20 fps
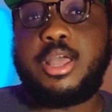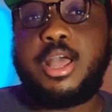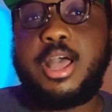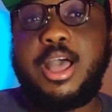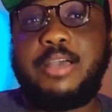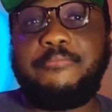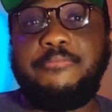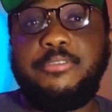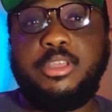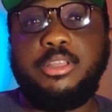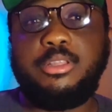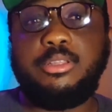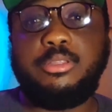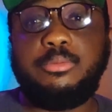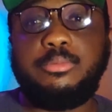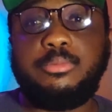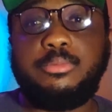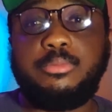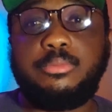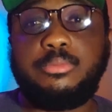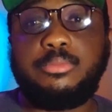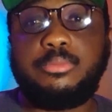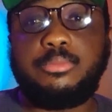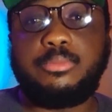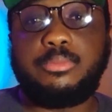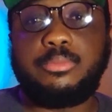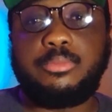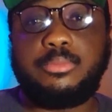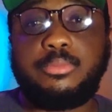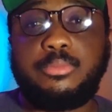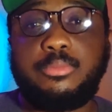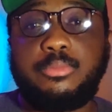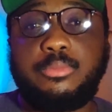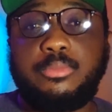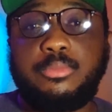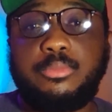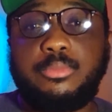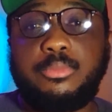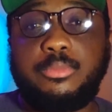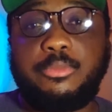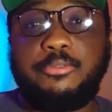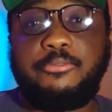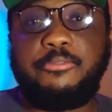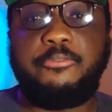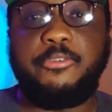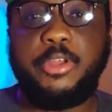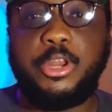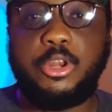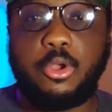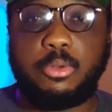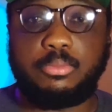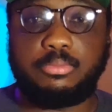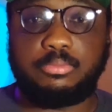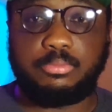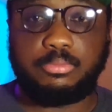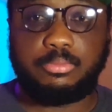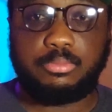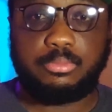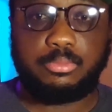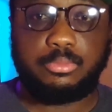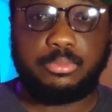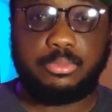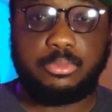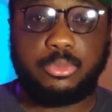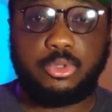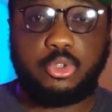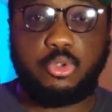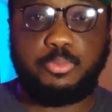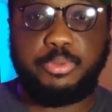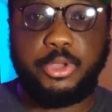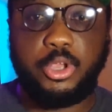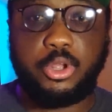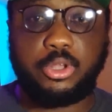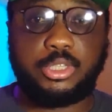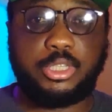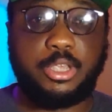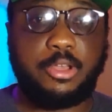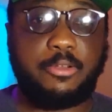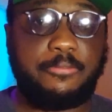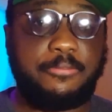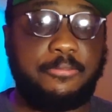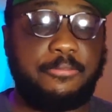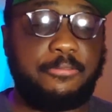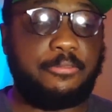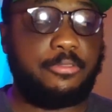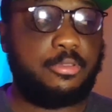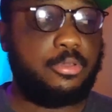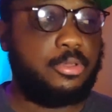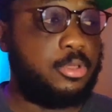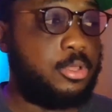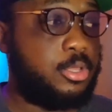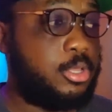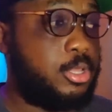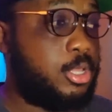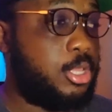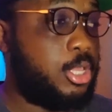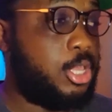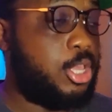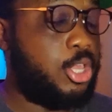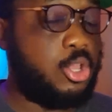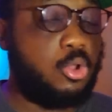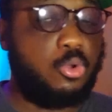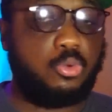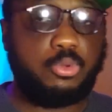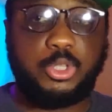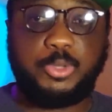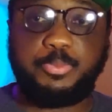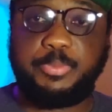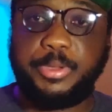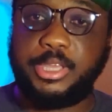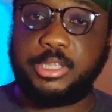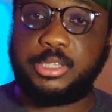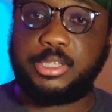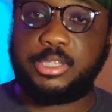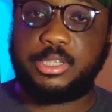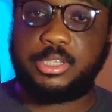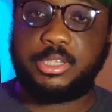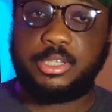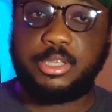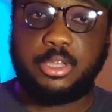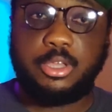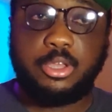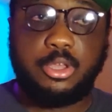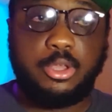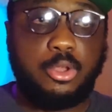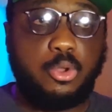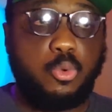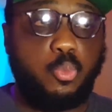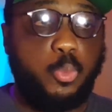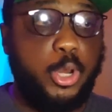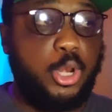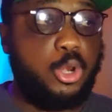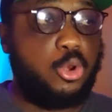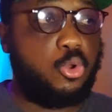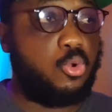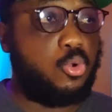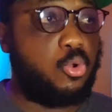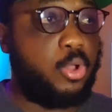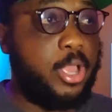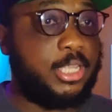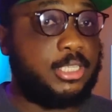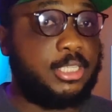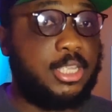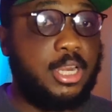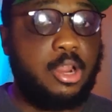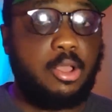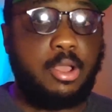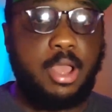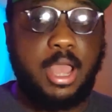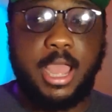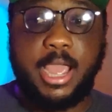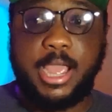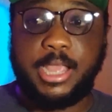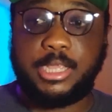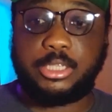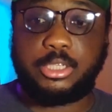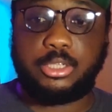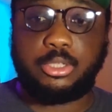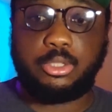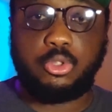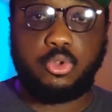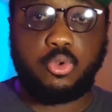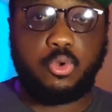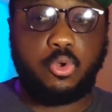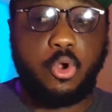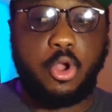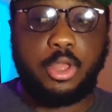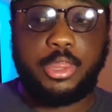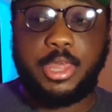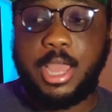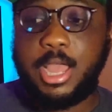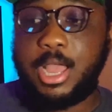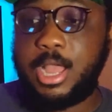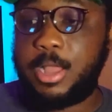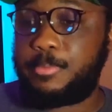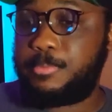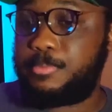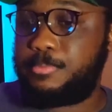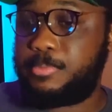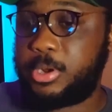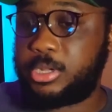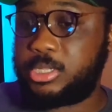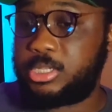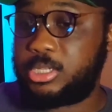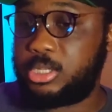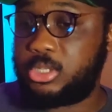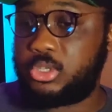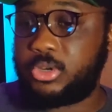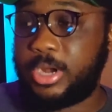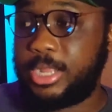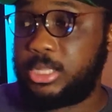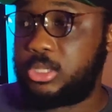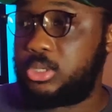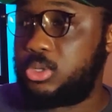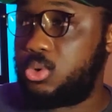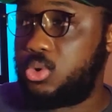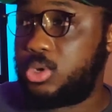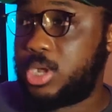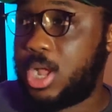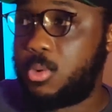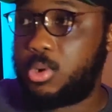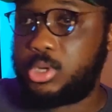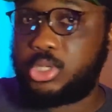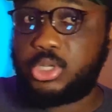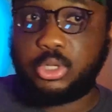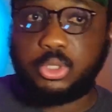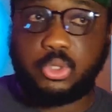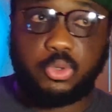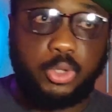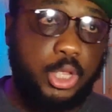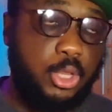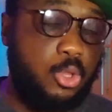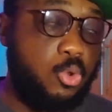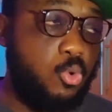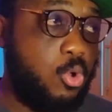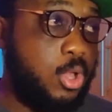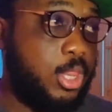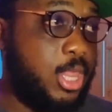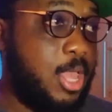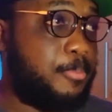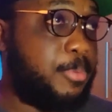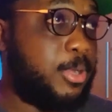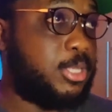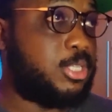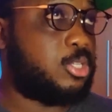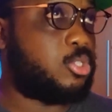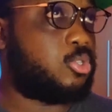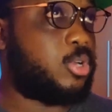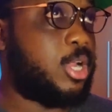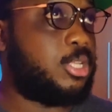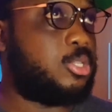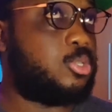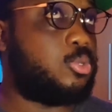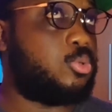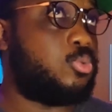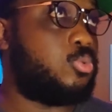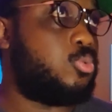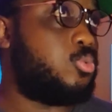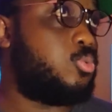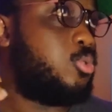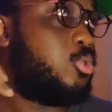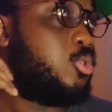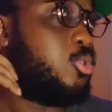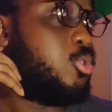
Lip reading: having freedom to be yourself in your own space with no external eyes, no other person trying to look at what you're doing, no other person trying to,